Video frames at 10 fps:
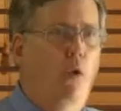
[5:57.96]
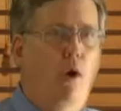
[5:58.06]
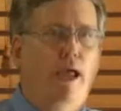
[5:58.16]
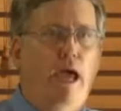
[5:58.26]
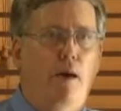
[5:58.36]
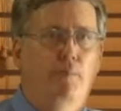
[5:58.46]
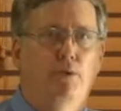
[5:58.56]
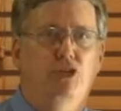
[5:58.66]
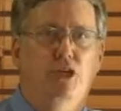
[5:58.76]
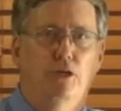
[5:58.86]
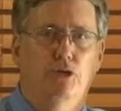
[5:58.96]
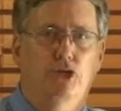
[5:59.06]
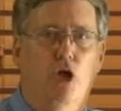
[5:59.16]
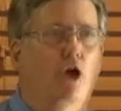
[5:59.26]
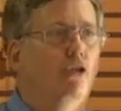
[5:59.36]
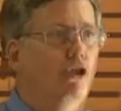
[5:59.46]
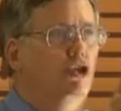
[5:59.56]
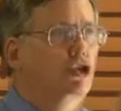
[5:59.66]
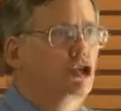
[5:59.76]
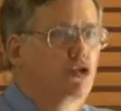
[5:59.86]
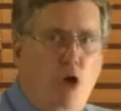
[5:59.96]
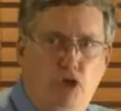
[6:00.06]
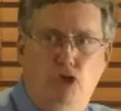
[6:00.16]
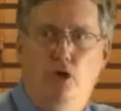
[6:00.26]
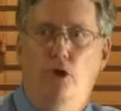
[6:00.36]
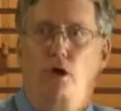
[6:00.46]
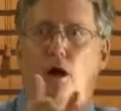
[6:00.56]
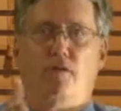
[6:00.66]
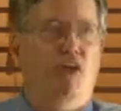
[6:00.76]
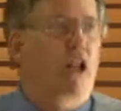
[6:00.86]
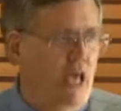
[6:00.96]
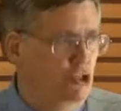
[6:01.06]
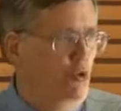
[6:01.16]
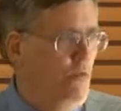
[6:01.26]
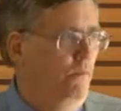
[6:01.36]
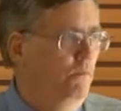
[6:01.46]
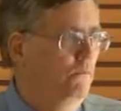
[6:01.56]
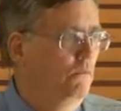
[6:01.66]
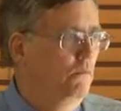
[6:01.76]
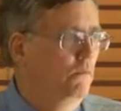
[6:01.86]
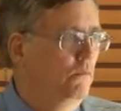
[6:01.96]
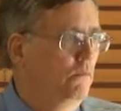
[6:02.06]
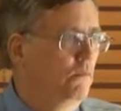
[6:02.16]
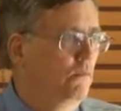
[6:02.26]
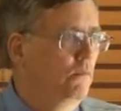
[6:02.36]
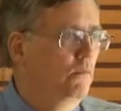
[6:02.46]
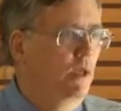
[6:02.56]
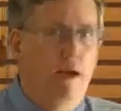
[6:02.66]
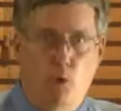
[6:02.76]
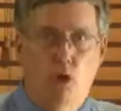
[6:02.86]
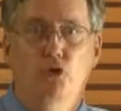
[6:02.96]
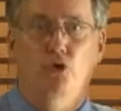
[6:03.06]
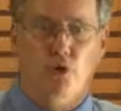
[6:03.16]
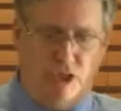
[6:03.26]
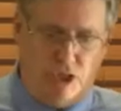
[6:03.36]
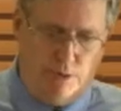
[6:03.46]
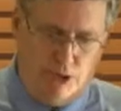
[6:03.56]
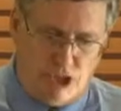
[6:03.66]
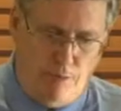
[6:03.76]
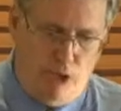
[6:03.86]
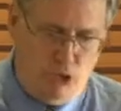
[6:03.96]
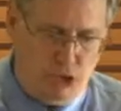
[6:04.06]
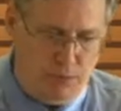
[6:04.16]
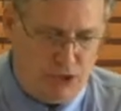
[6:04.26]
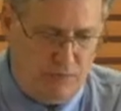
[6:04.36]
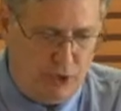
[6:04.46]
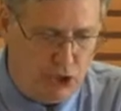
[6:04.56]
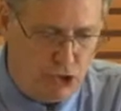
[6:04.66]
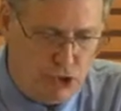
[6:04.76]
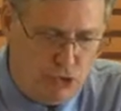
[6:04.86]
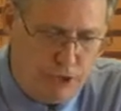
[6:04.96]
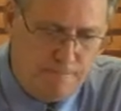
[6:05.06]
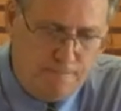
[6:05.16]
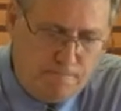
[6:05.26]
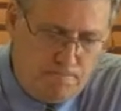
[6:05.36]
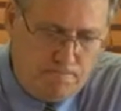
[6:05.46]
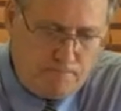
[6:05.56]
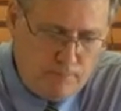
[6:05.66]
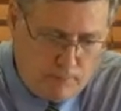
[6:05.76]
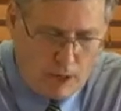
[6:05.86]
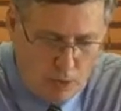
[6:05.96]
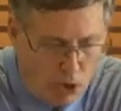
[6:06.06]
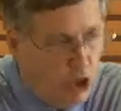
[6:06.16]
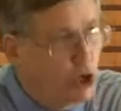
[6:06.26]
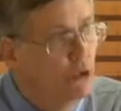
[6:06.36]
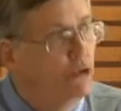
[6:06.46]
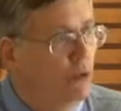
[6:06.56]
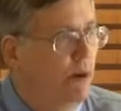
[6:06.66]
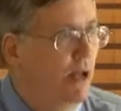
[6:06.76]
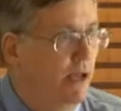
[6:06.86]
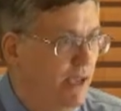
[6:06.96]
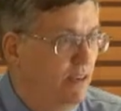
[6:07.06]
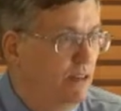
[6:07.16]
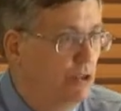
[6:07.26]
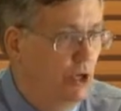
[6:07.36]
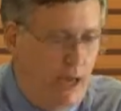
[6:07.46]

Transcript: what happens is the destruction of the classroom. And I to address some of those specific issues. And we're going to go through about 8 to